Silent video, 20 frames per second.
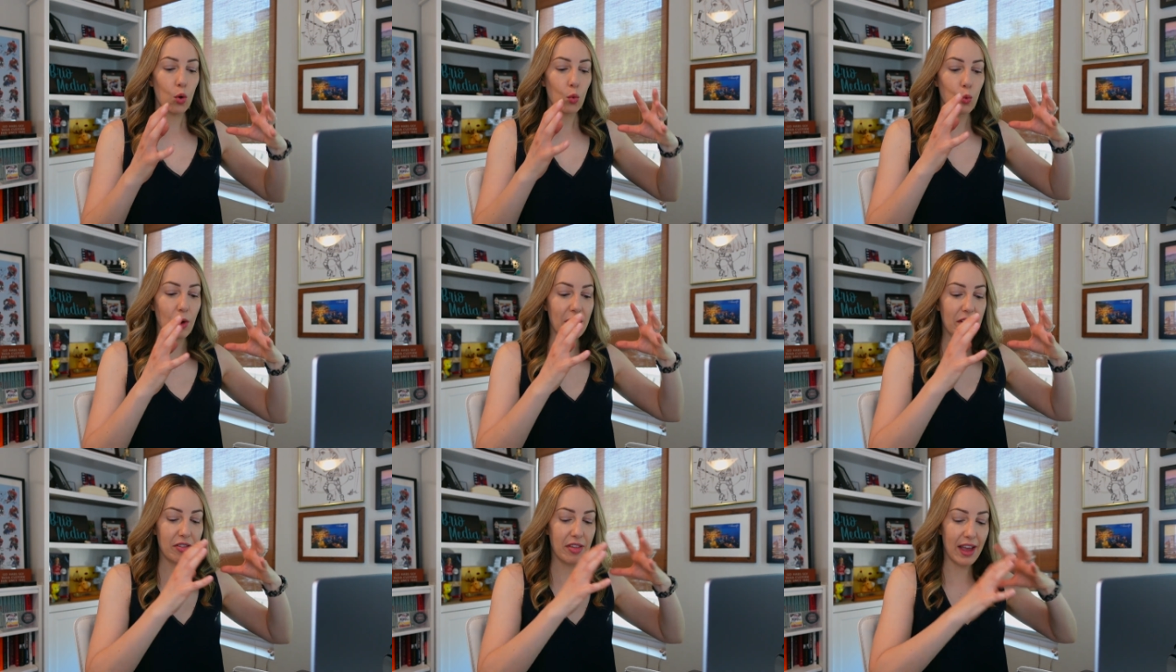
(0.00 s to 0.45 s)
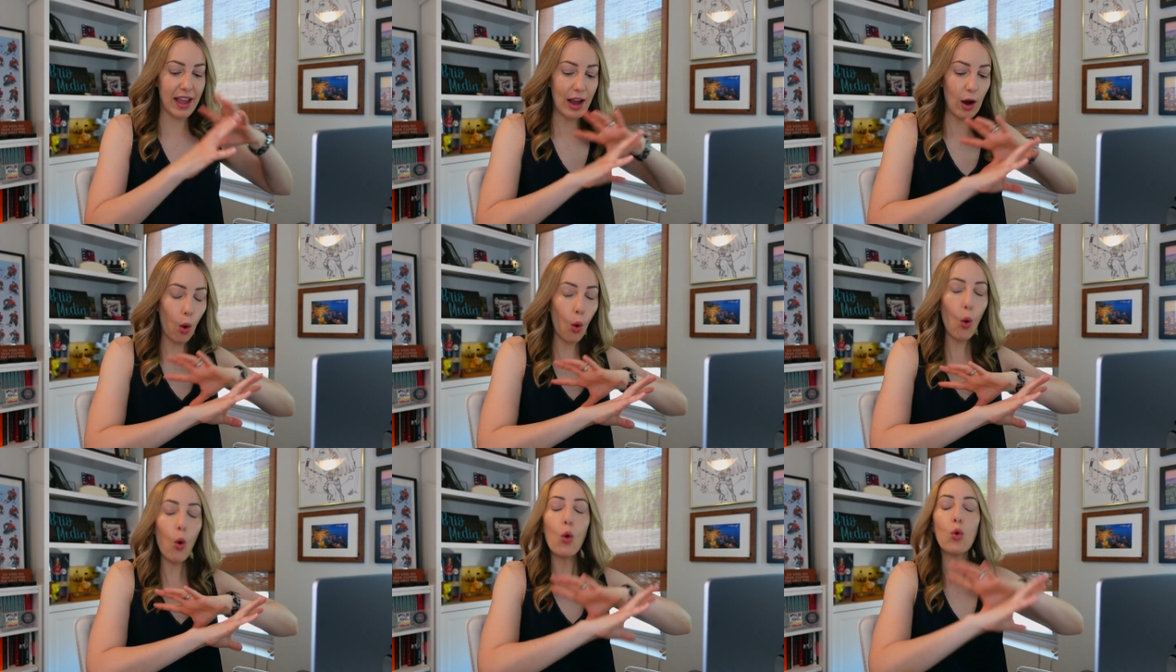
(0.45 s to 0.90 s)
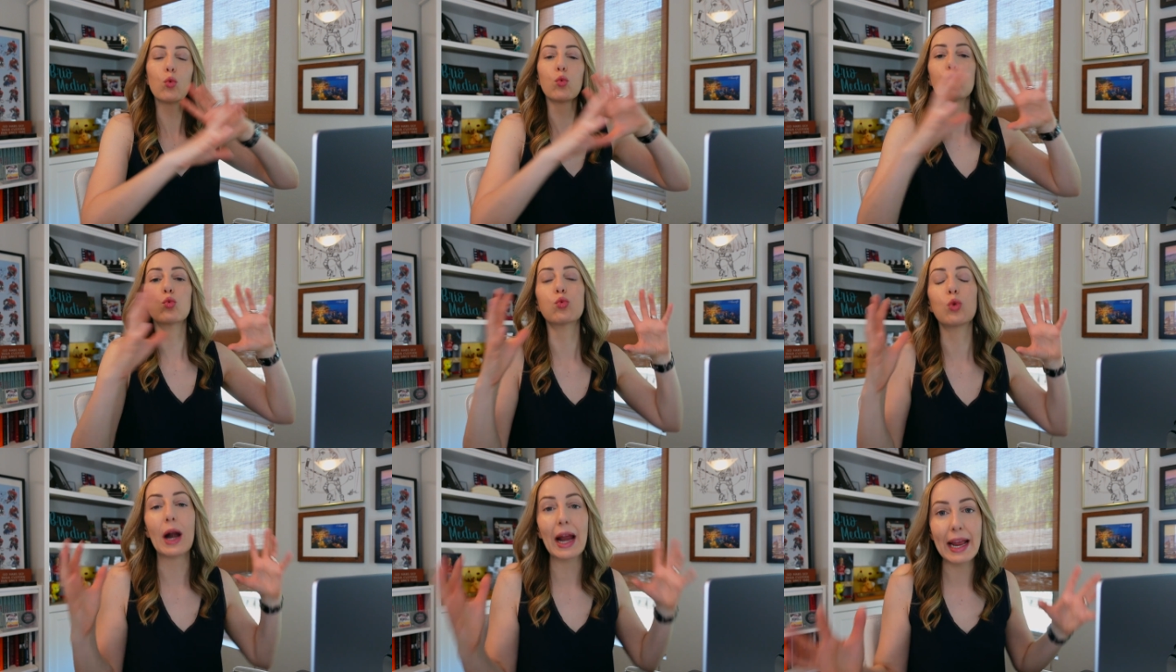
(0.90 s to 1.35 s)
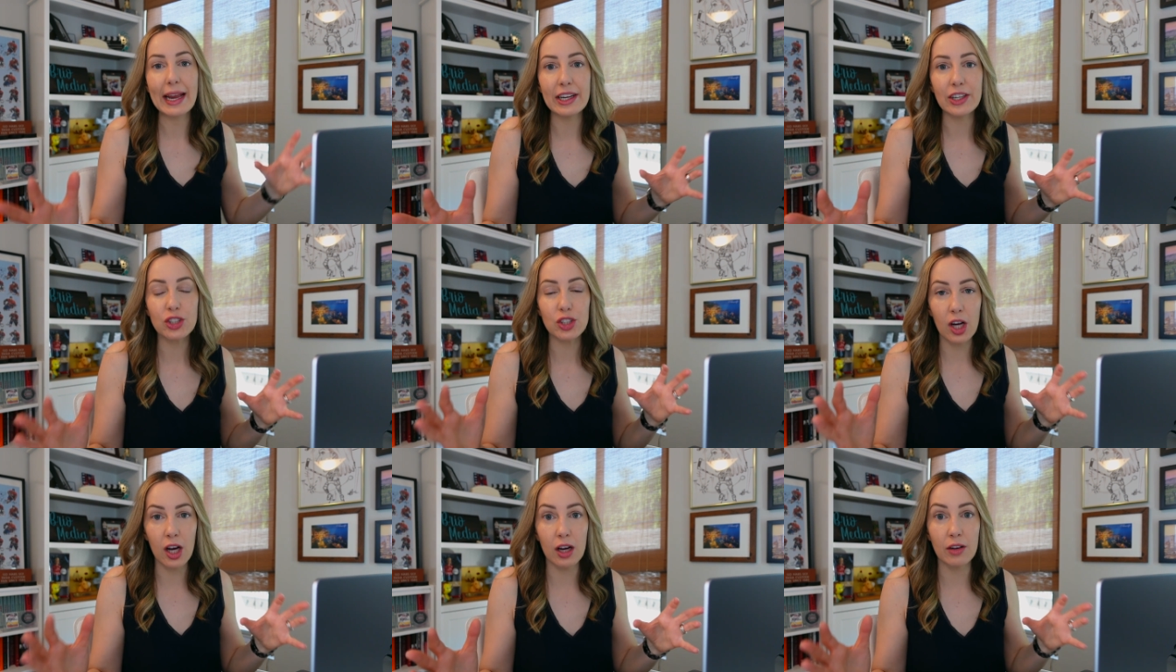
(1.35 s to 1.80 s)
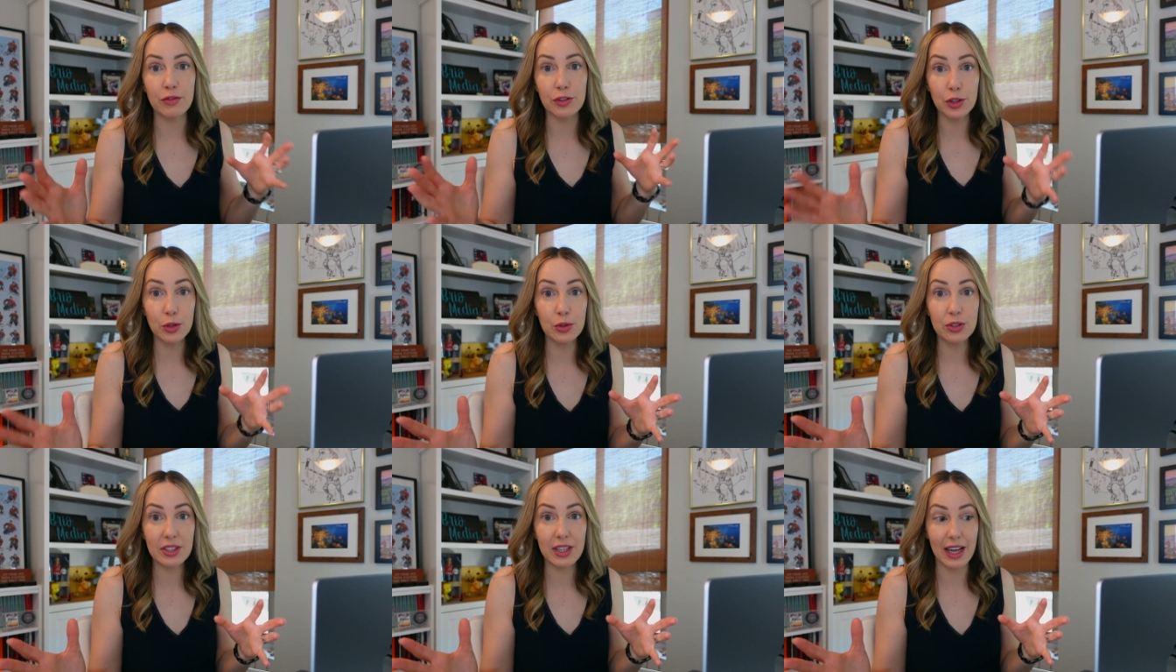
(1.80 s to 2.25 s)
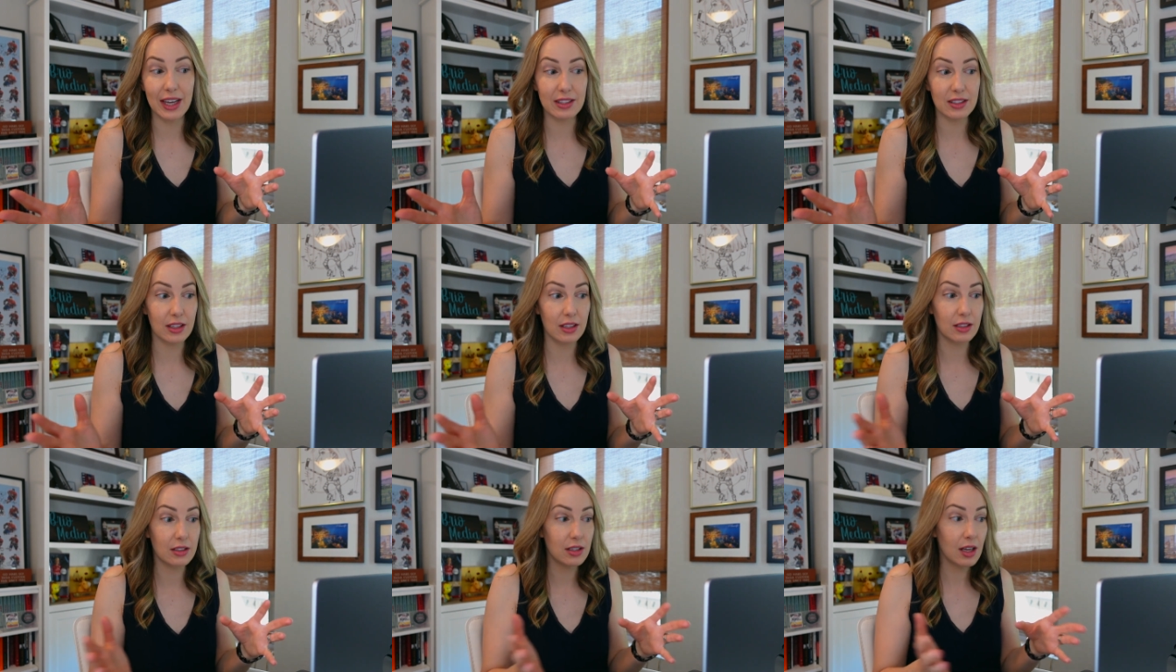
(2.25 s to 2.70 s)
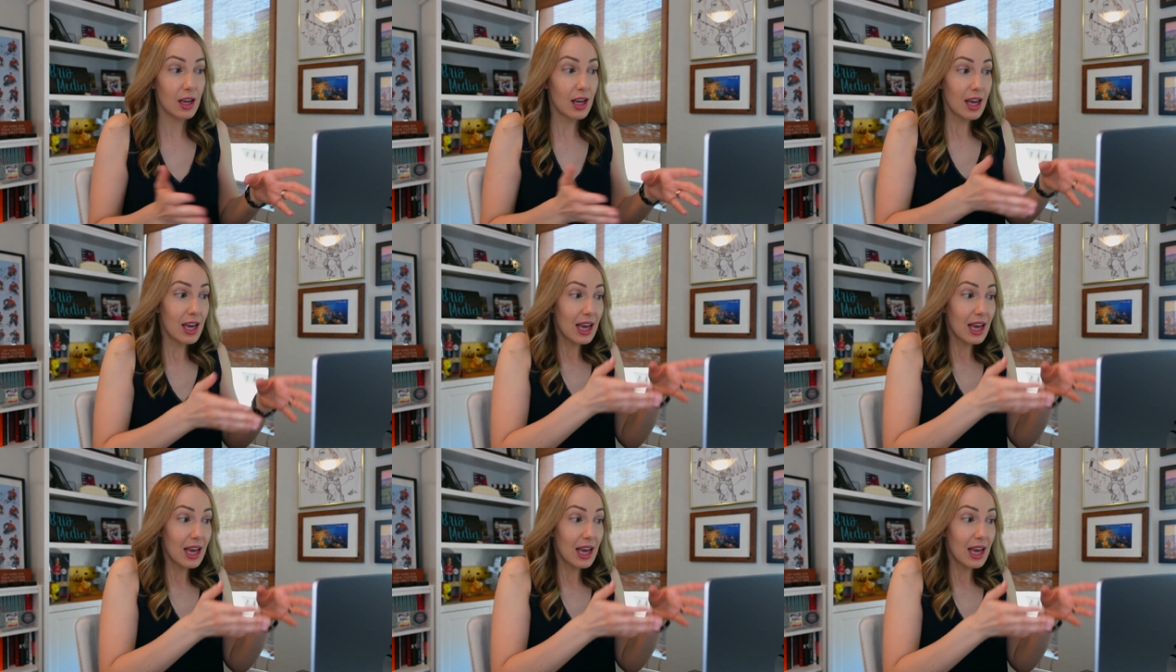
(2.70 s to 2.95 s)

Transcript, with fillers: with a whole range of use cases.